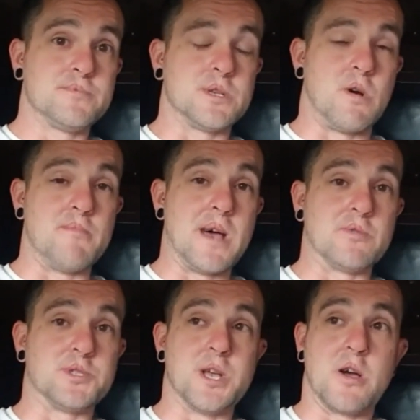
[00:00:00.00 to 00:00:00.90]
So I'm
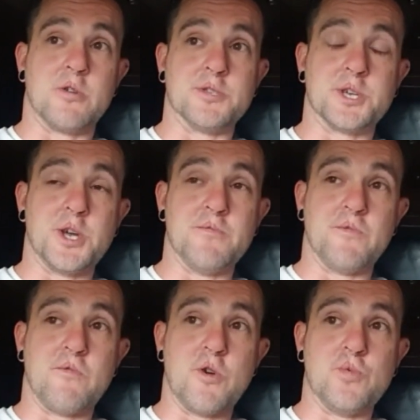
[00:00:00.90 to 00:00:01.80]
now stuck on the side of
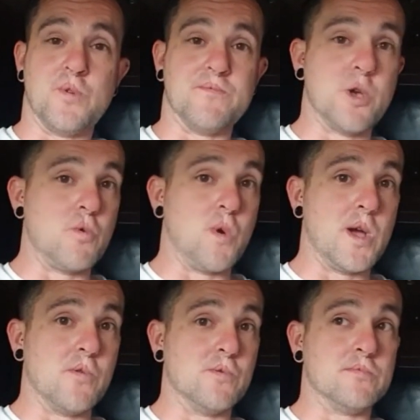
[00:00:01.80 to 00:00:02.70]
a road with no
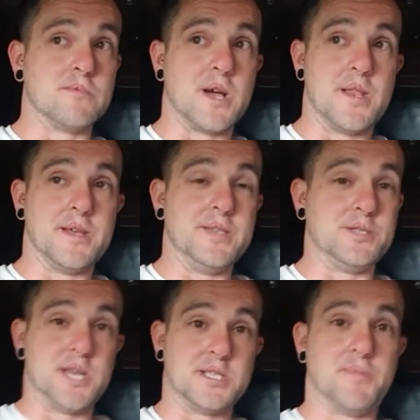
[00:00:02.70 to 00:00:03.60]
will and he's
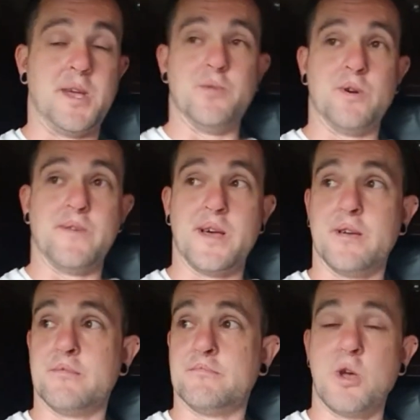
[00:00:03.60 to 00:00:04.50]
disappeared with it.
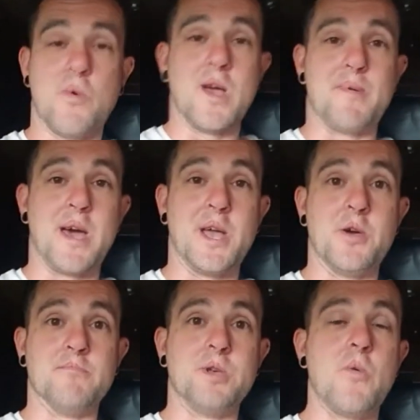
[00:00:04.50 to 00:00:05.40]
No way of paying
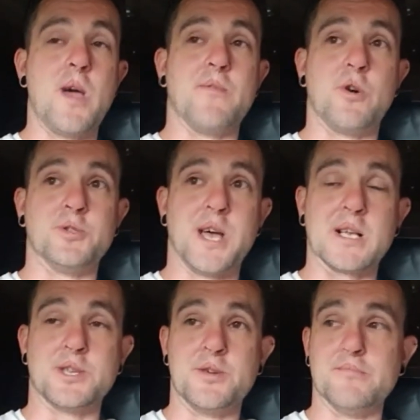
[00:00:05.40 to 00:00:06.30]
him, no way of
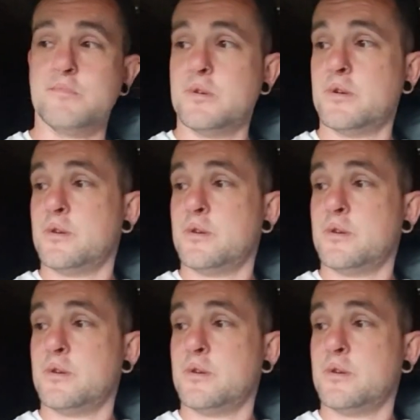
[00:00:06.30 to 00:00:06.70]
contacting him.